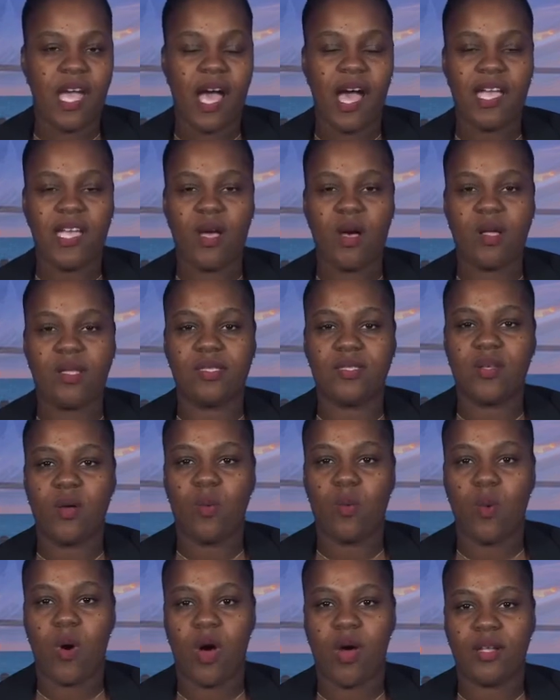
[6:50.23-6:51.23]
I
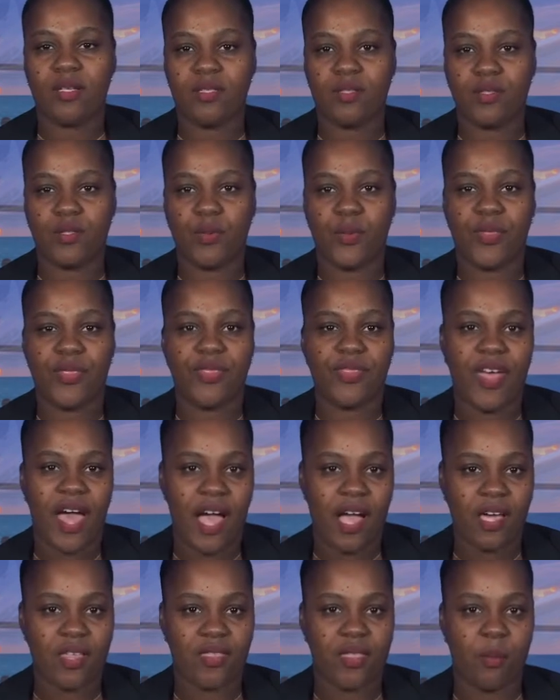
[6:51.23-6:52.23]
also want to
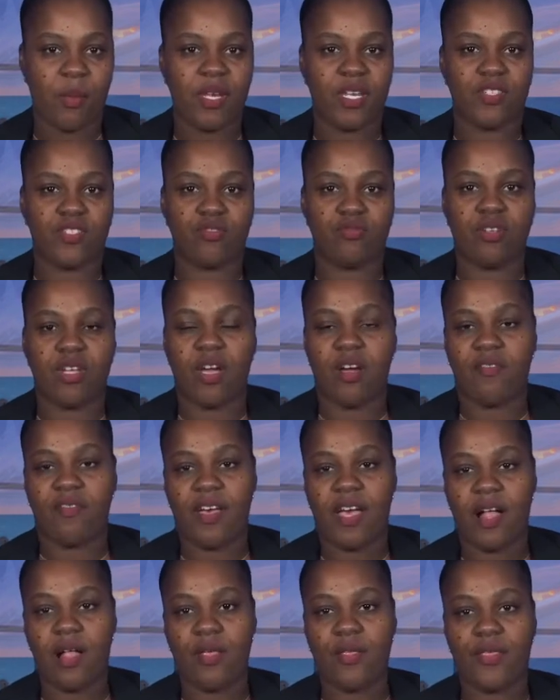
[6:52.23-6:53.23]
thank the Ministry of
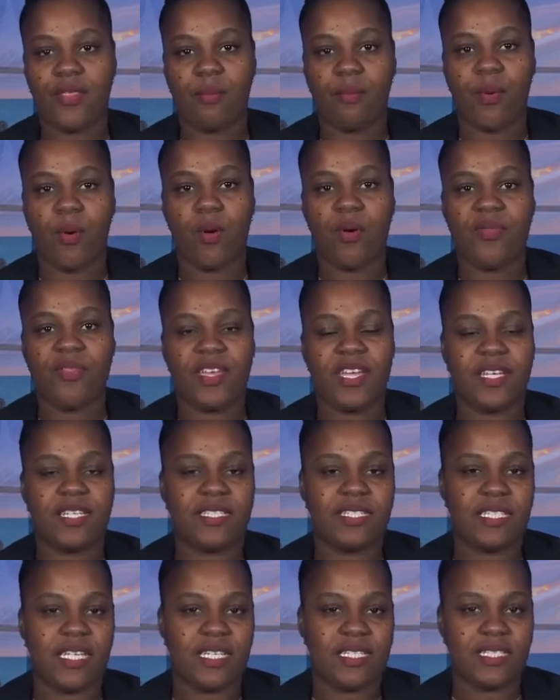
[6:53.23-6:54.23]
Health, both
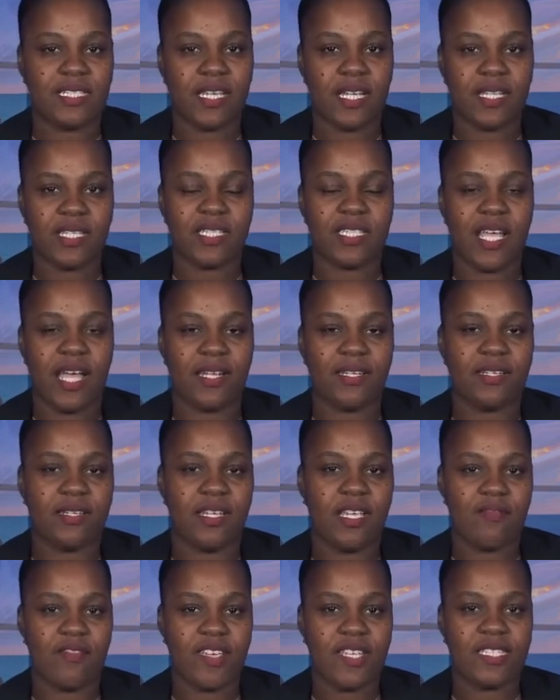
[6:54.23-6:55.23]
in St. Kitts and
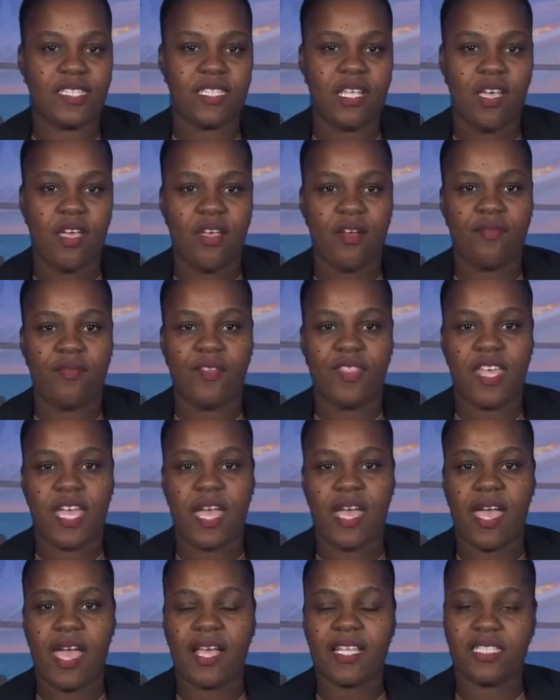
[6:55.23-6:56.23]
Nevis, for
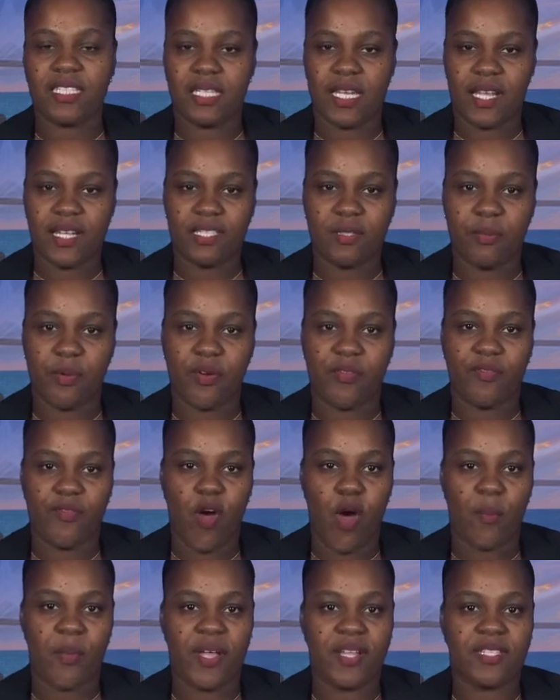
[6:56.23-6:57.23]
their excellent
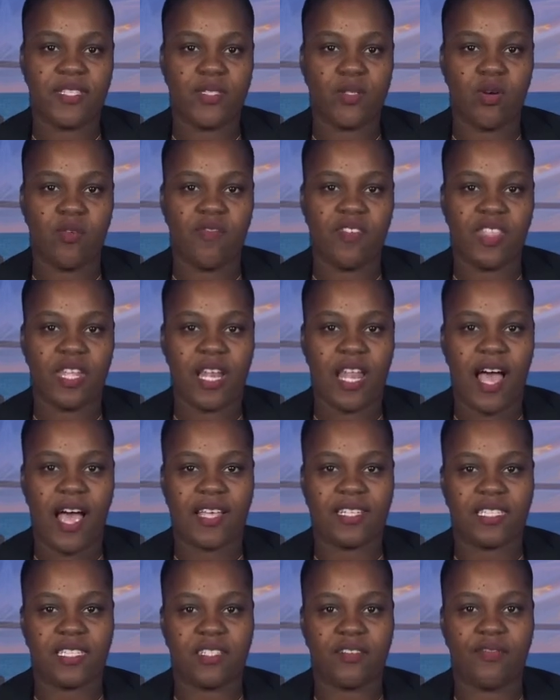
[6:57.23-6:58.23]
performance over the
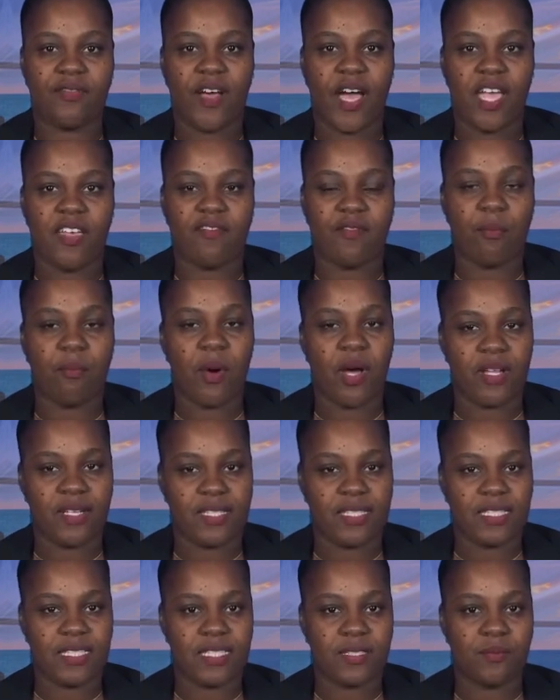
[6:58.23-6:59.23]
last 5
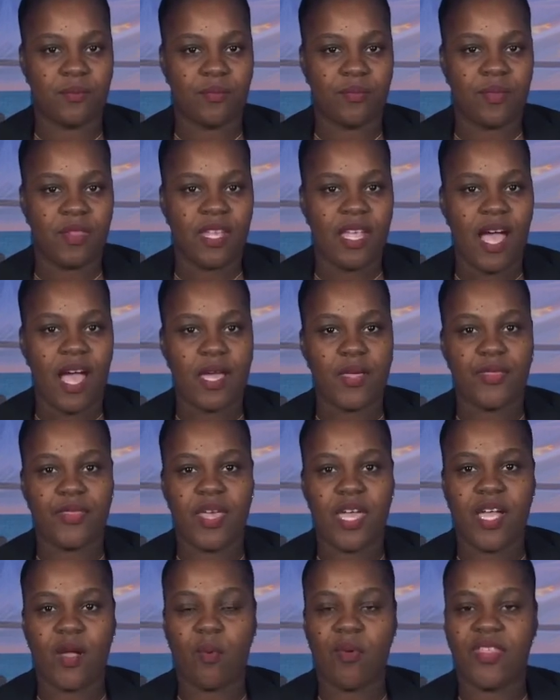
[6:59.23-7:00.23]
months. I
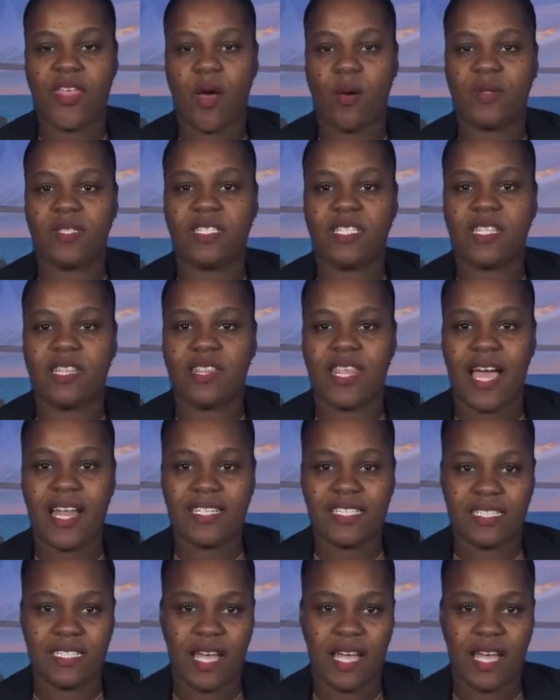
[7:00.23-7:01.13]
think without that